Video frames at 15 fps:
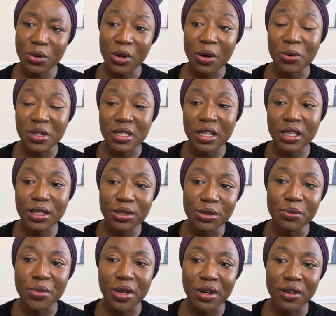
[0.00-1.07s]
a little
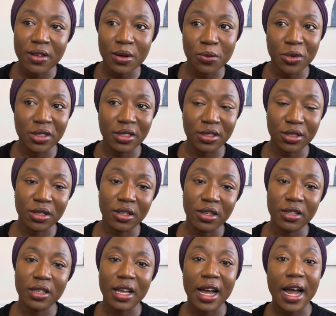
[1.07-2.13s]
bigger than what they thought.
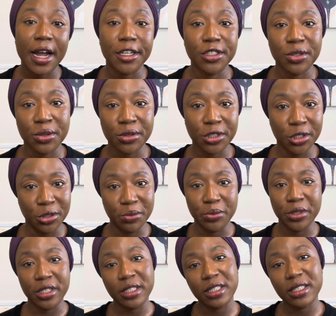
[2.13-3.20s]
I don't know, but
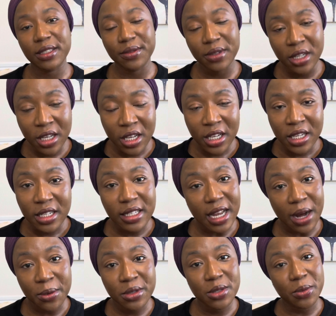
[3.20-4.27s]
that
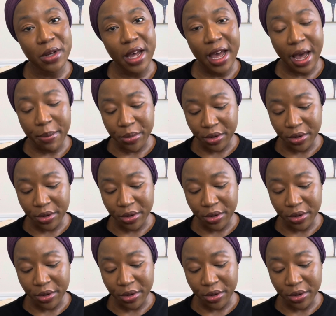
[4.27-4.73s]
was what happened.